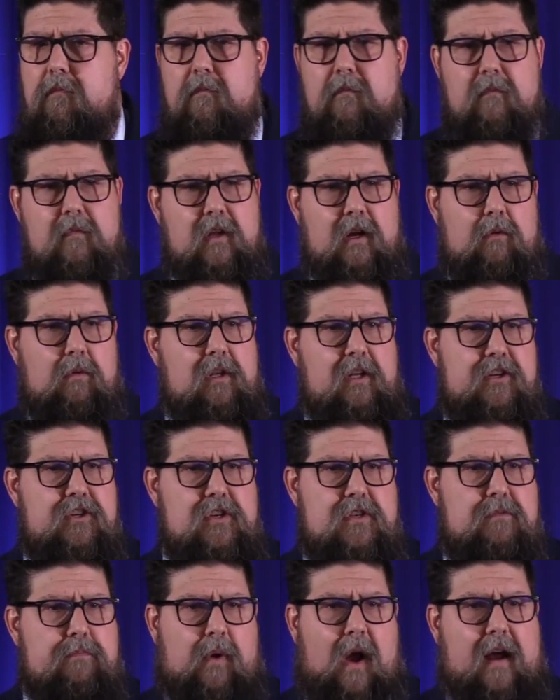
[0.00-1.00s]
their
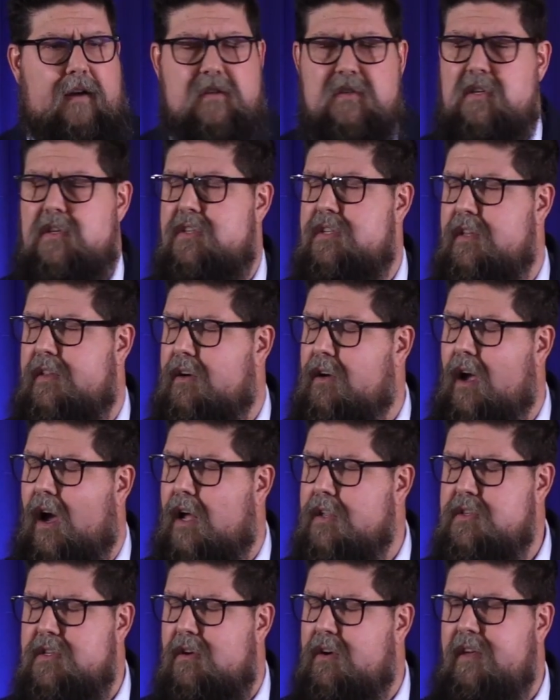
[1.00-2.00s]
religious practices to their
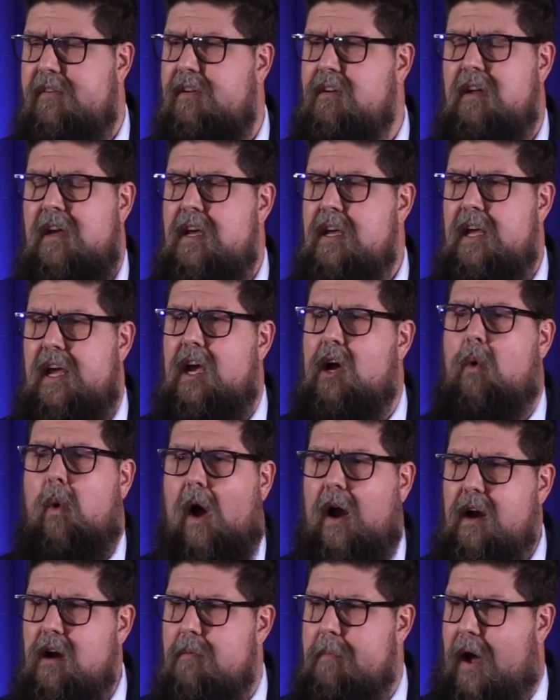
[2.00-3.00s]
gods. Don't even
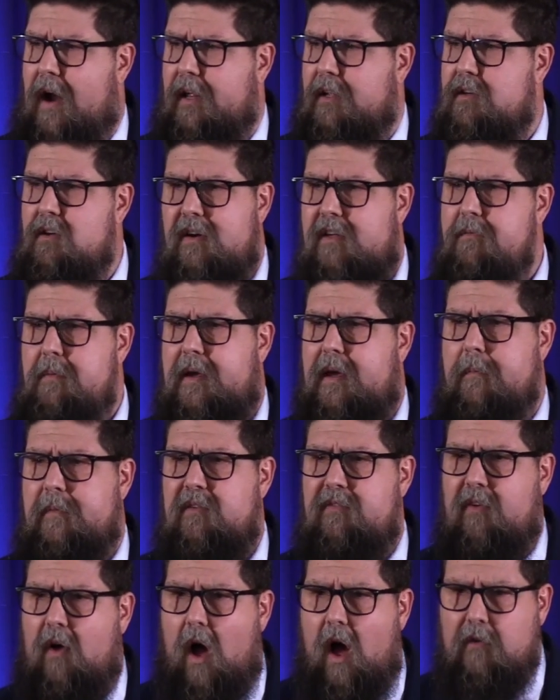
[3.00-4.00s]
inquire about it. Don't even become
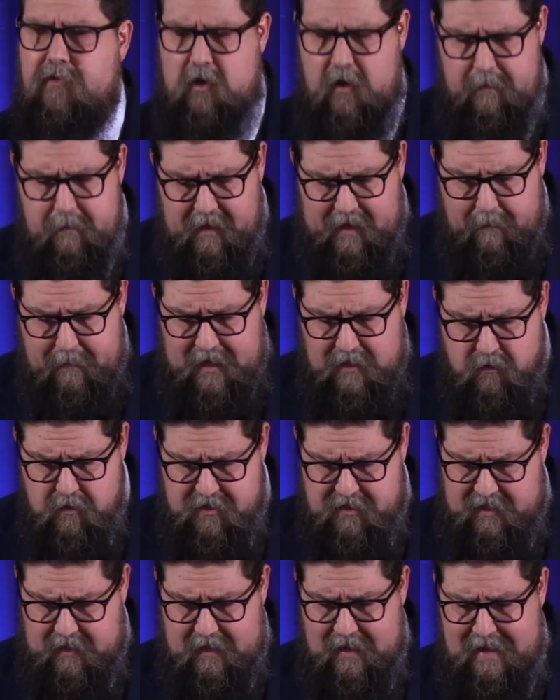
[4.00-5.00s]
involved. Don't even become
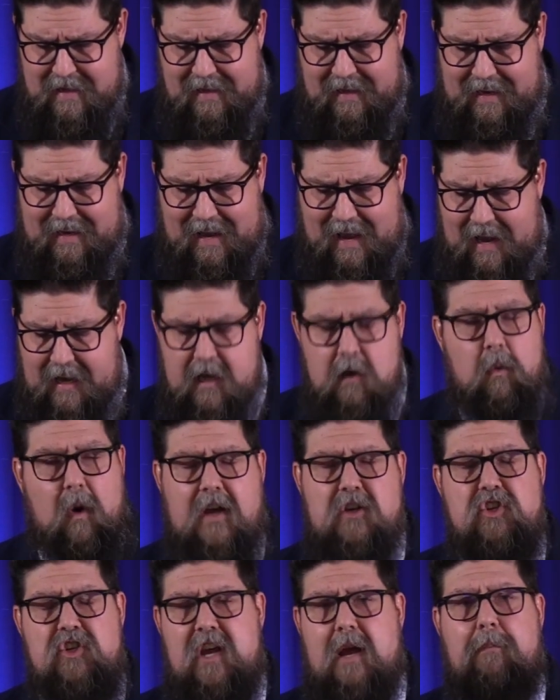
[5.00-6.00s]
interested in any way,
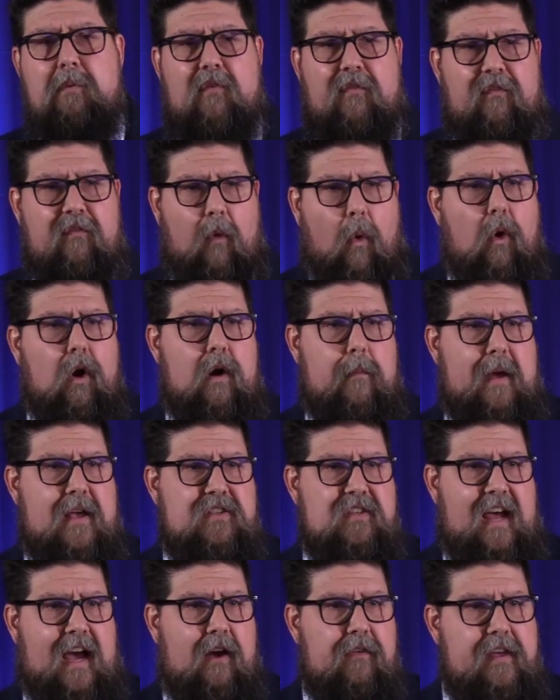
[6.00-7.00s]
shape, or form
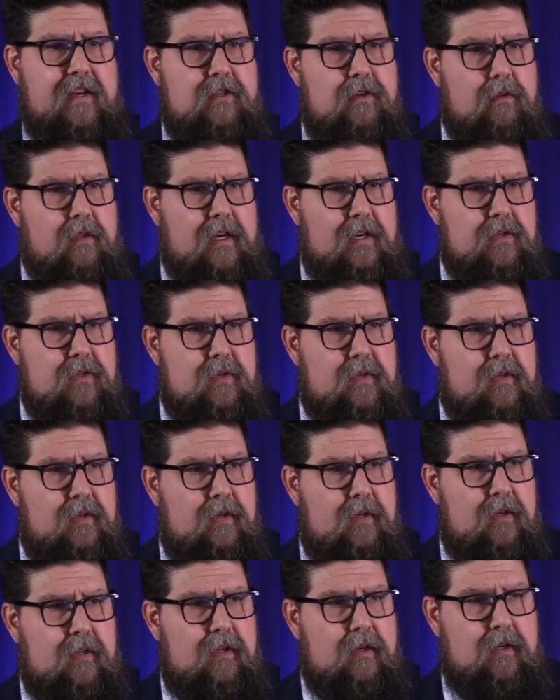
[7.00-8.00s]
as to how they do this.
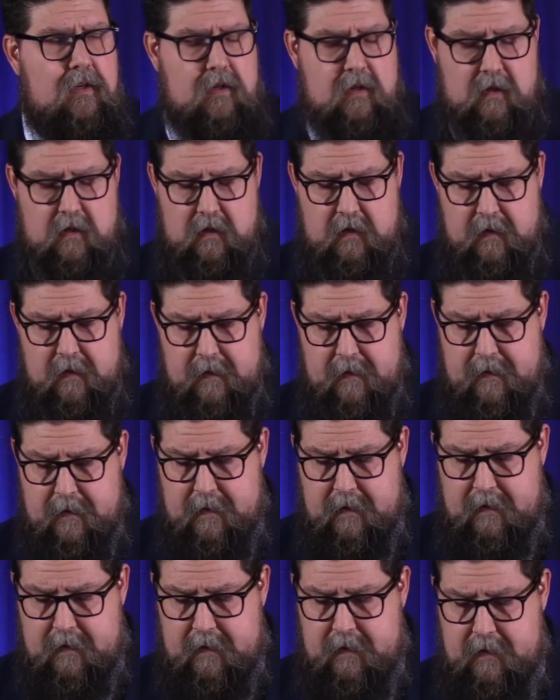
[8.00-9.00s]

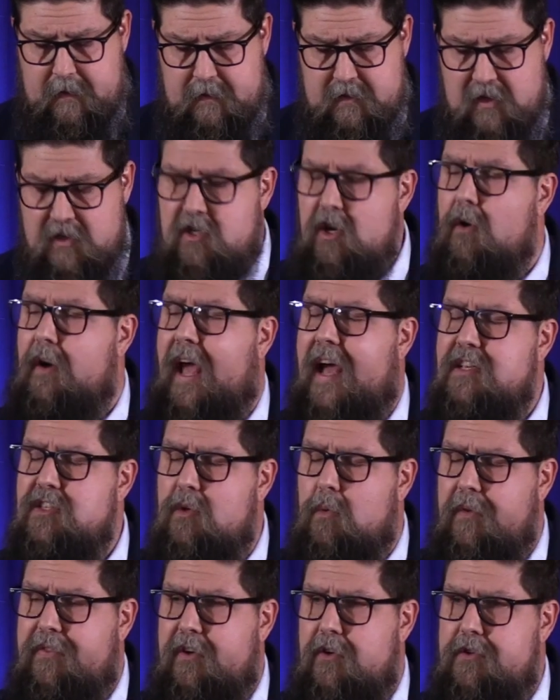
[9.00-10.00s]
It says, don't ask
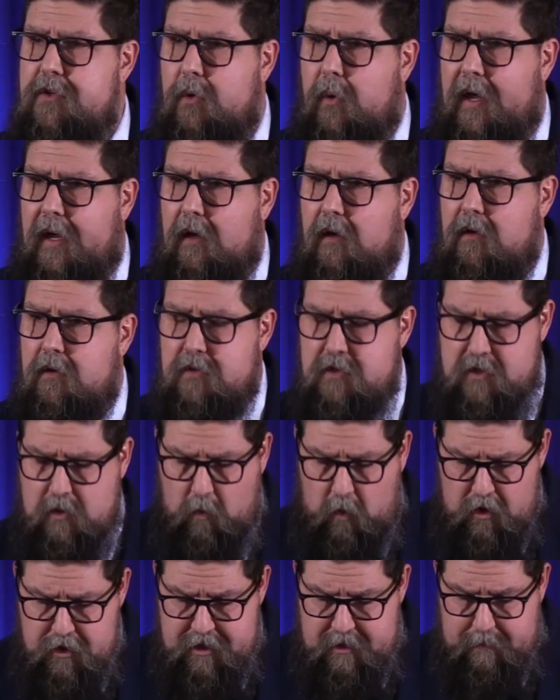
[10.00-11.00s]
what they're doing to
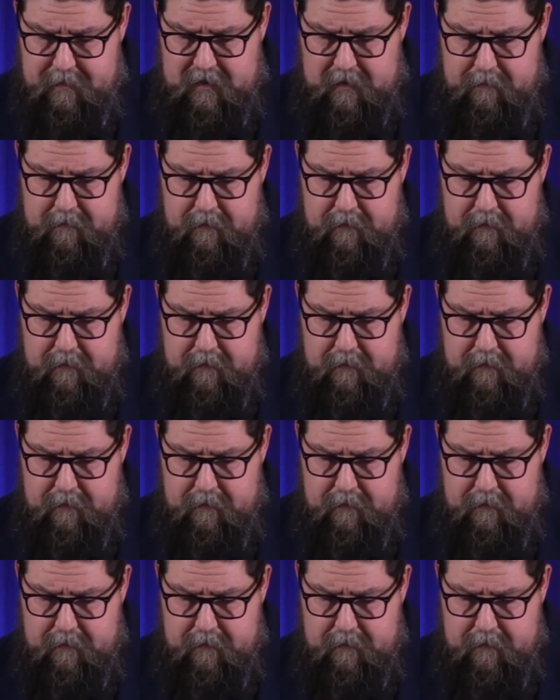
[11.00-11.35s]
worship them.